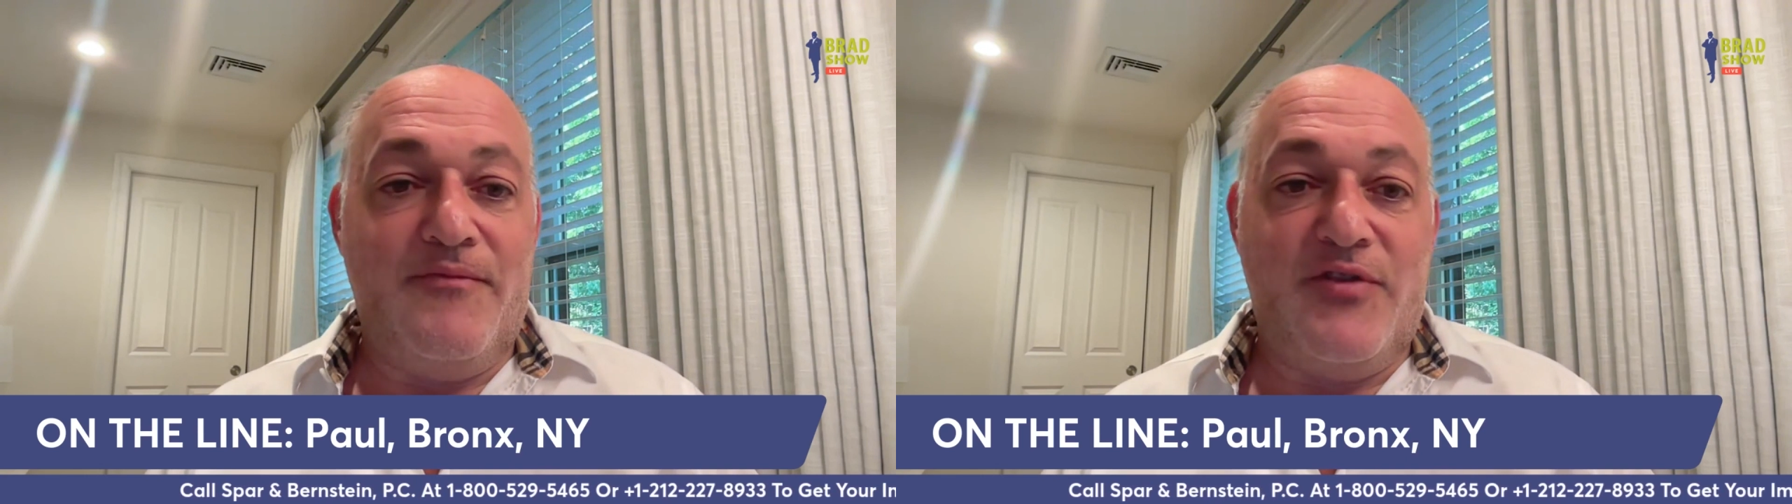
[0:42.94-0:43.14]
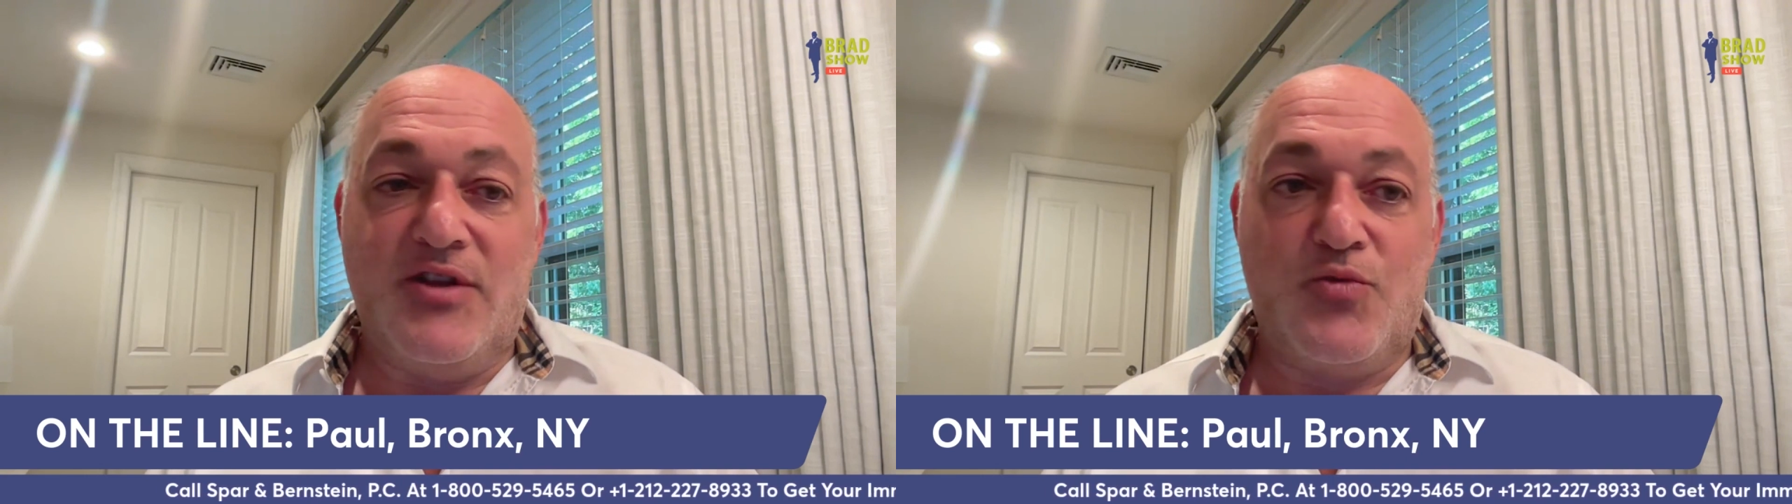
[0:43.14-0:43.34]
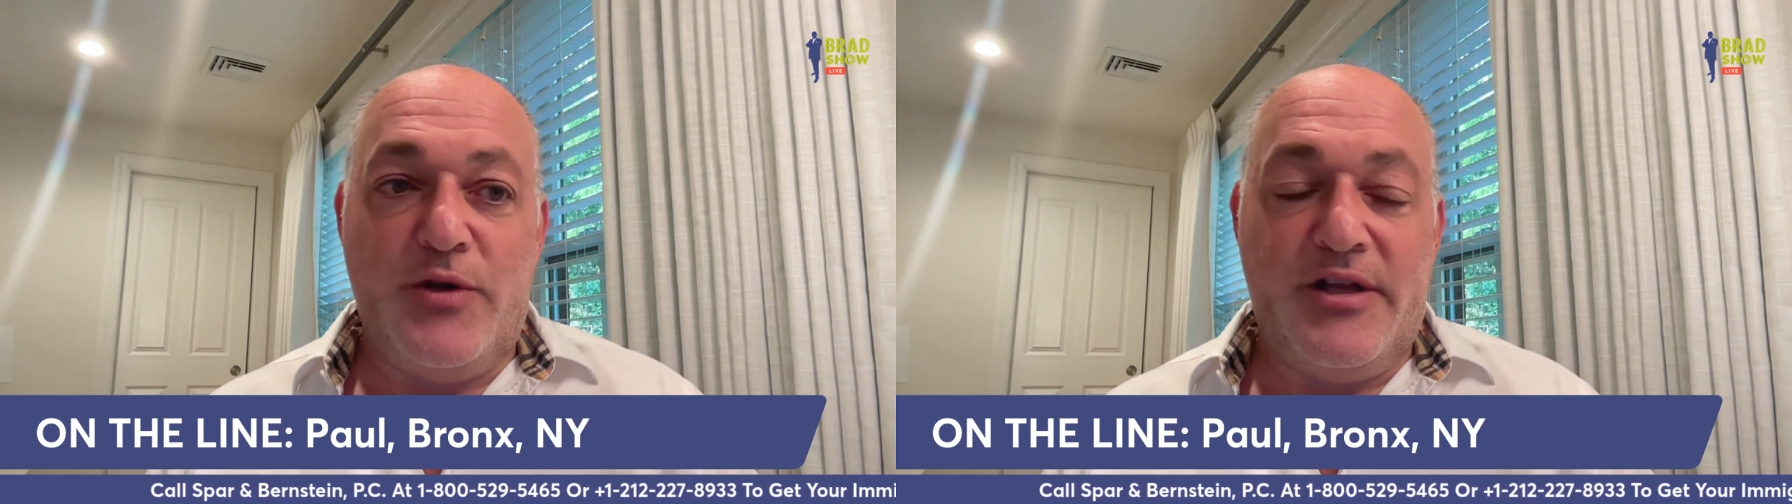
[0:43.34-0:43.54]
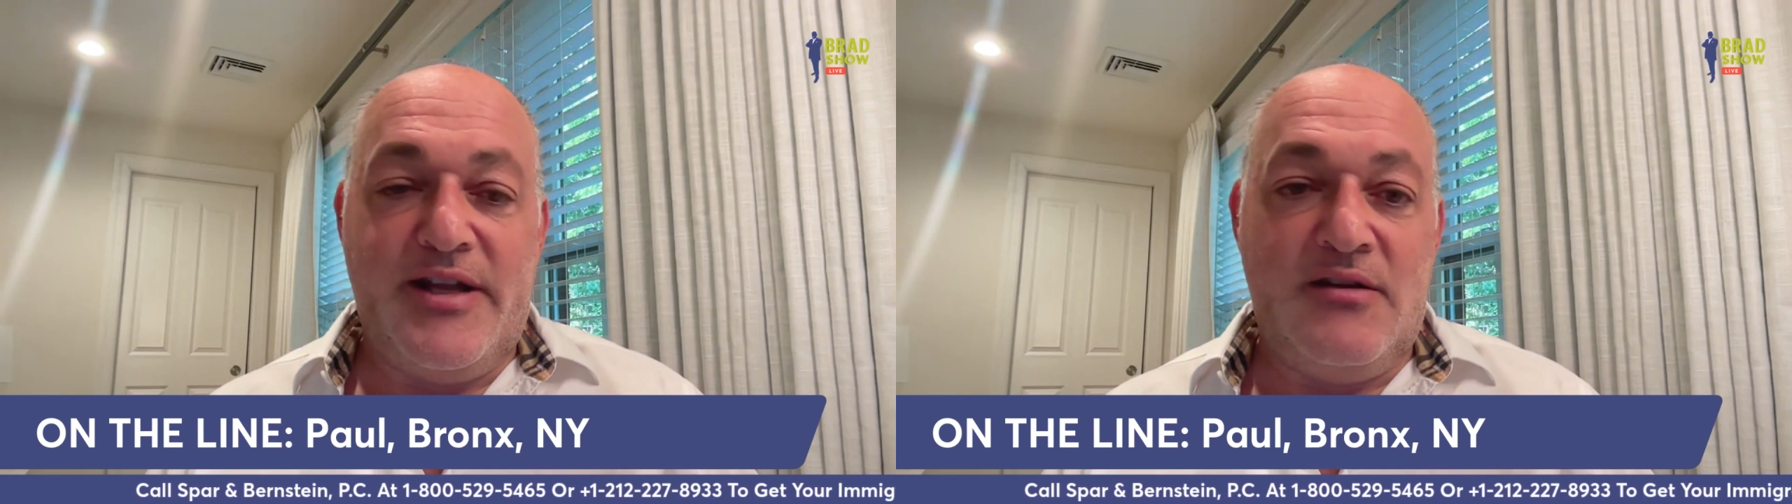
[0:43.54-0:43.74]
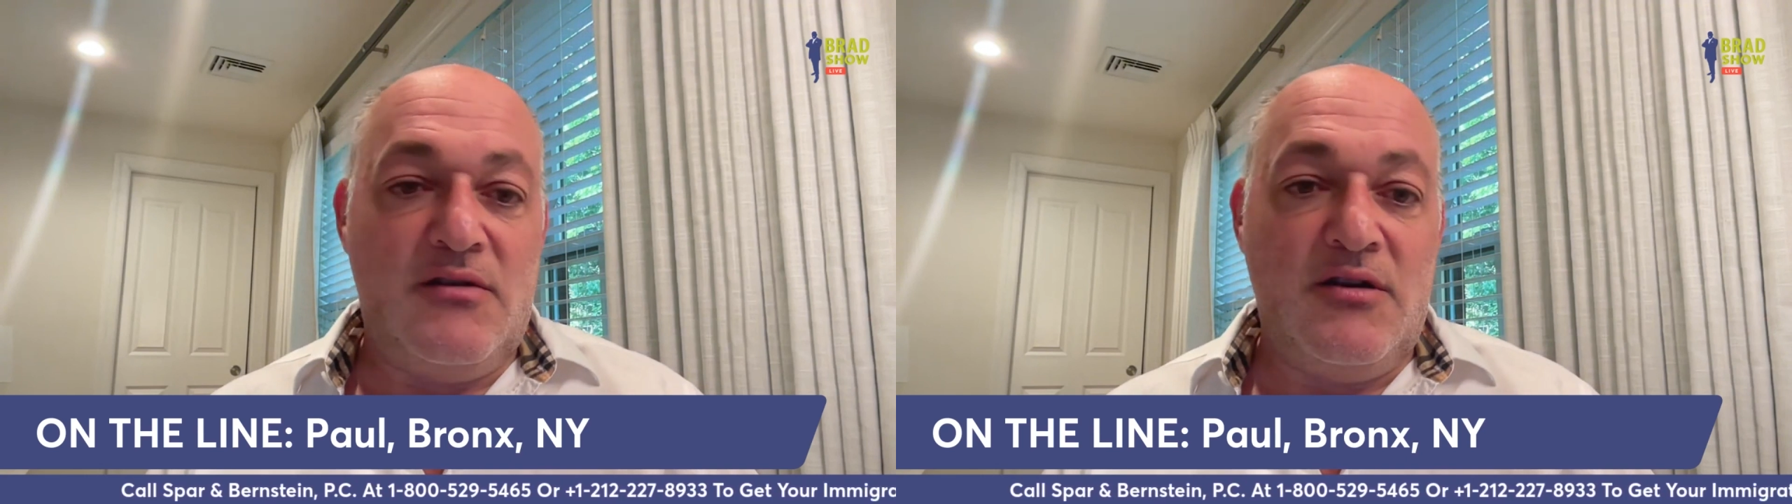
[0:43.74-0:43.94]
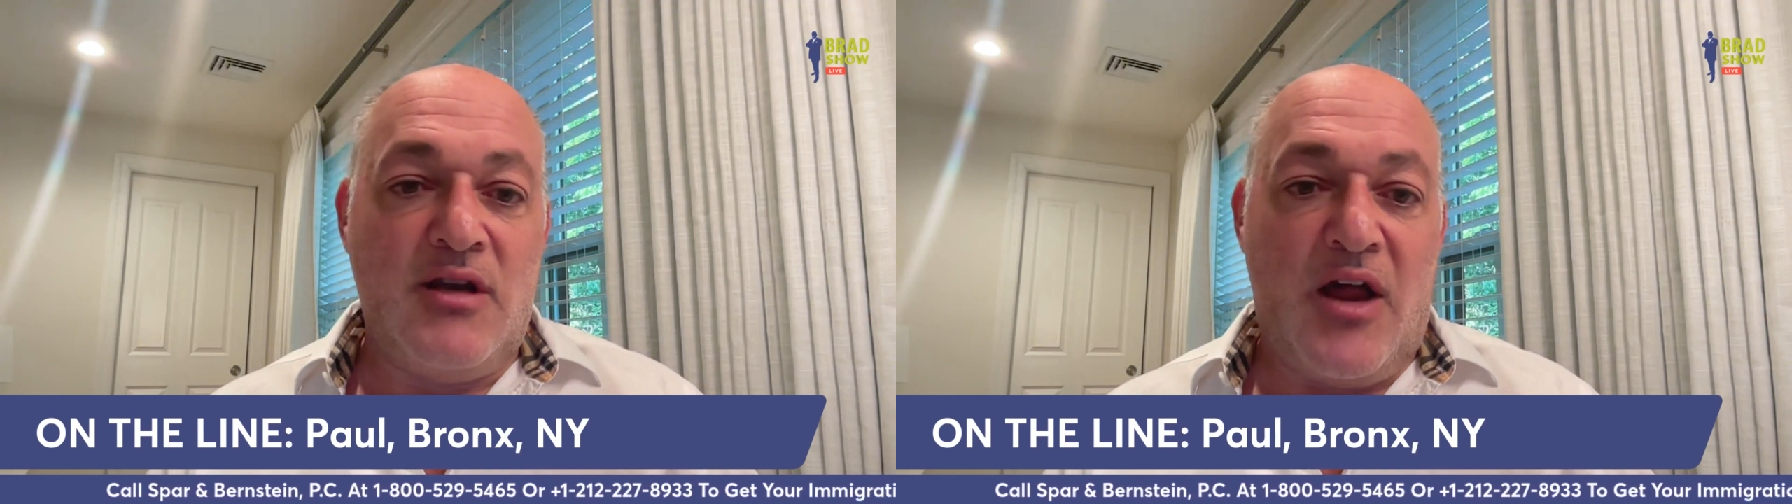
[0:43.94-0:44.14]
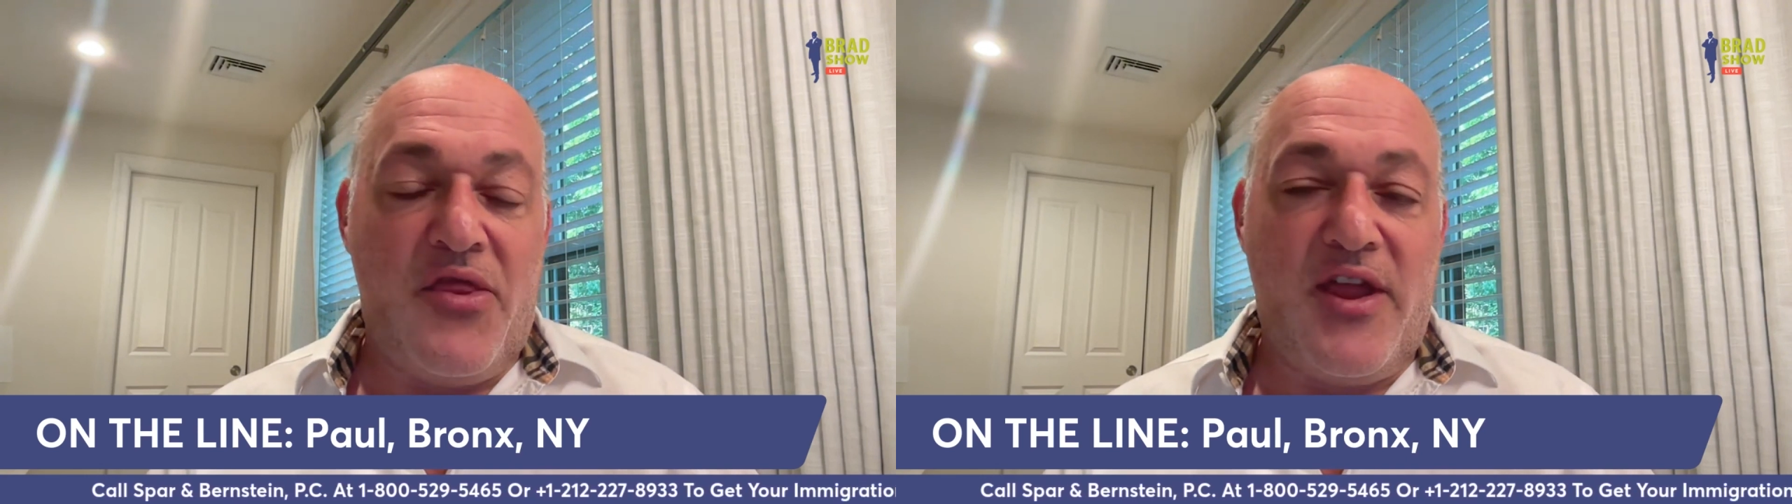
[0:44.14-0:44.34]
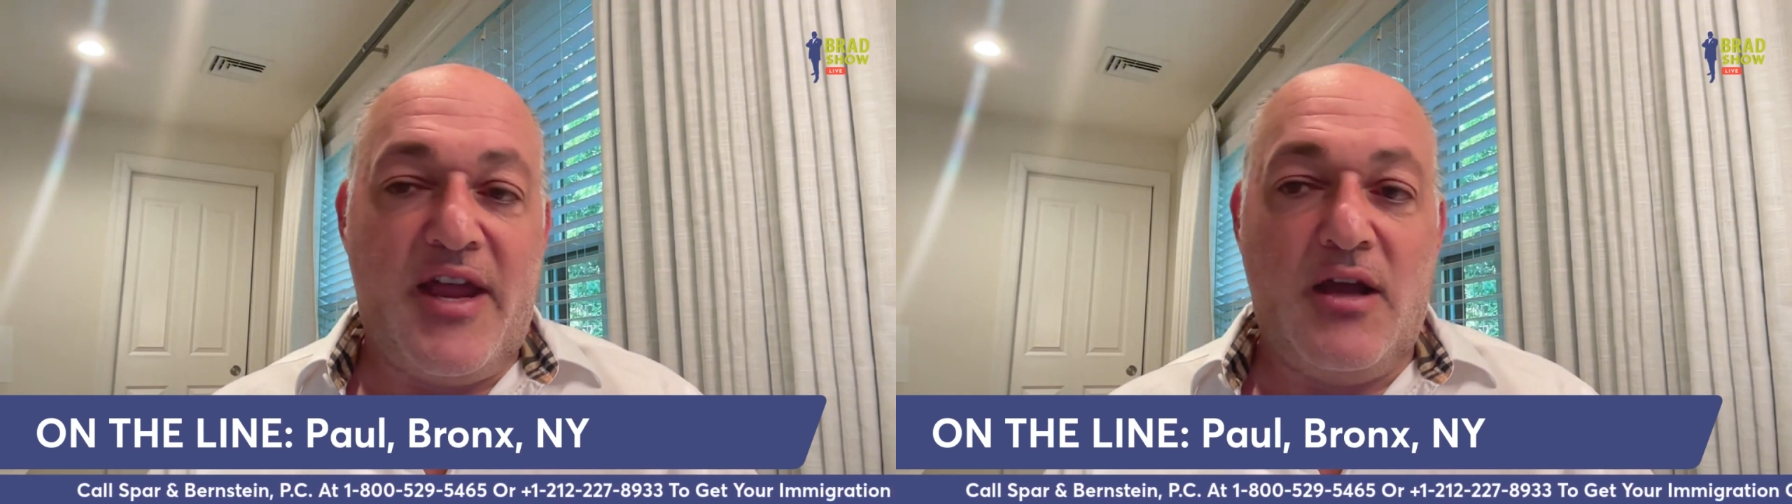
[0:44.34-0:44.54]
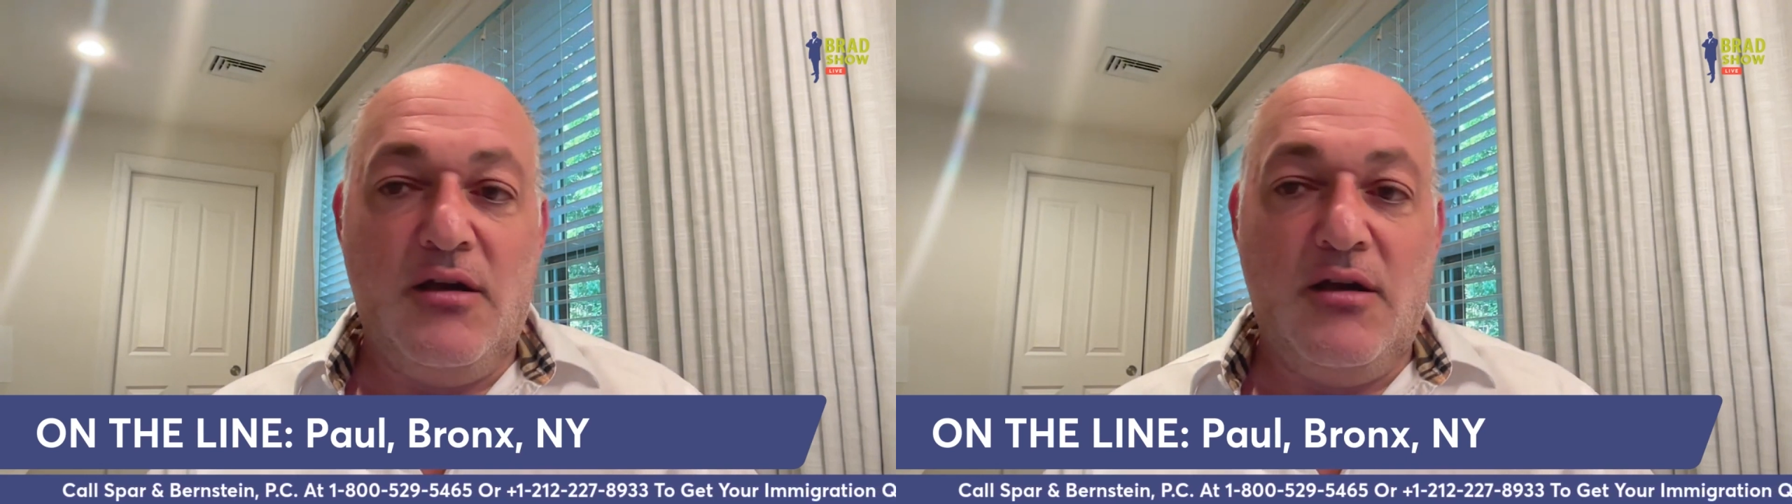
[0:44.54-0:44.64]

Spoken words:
There's really nothing